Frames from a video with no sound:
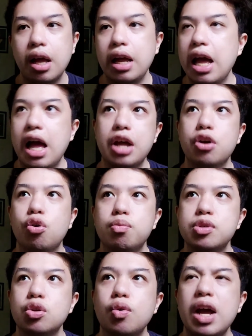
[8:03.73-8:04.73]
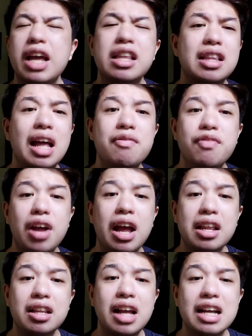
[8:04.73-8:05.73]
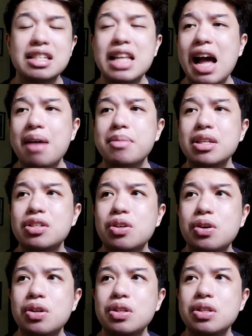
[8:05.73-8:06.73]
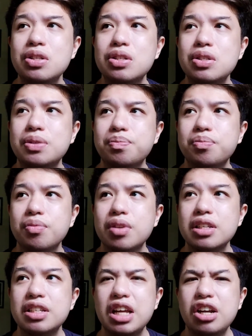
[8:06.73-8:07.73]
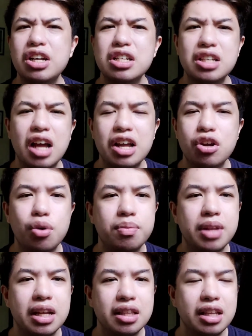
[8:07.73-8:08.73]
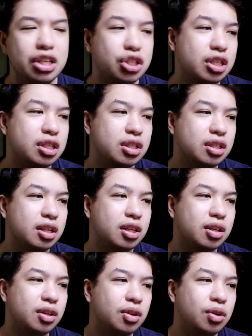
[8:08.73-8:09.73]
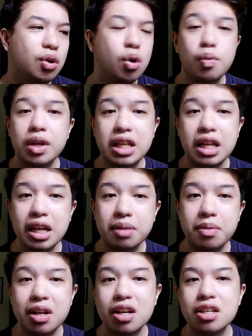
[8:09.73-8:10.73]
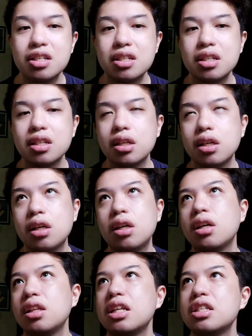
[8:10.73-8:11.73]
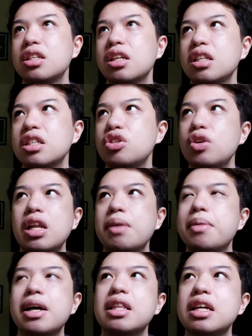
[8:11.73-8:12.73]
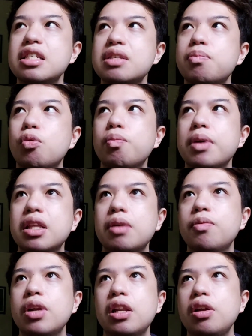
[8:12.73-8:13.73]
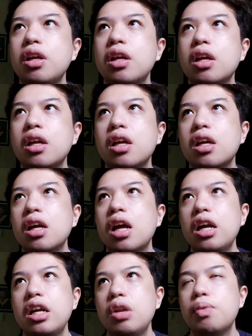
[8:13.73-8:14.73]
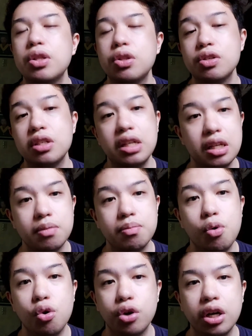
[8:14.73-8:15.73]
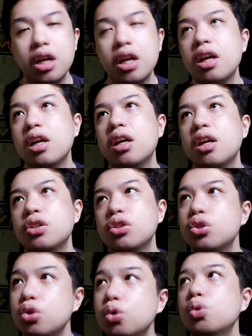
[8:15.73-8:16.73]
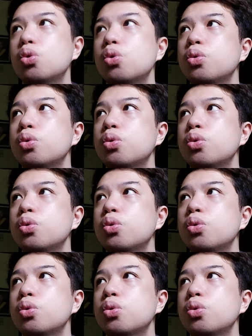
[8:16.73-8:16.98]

Yeah, I hope so. And and, and guys, the Amazon's series, I hope that they just go with it, because uh, that's it's really a badass moment. I'm really, I really want to see it more too.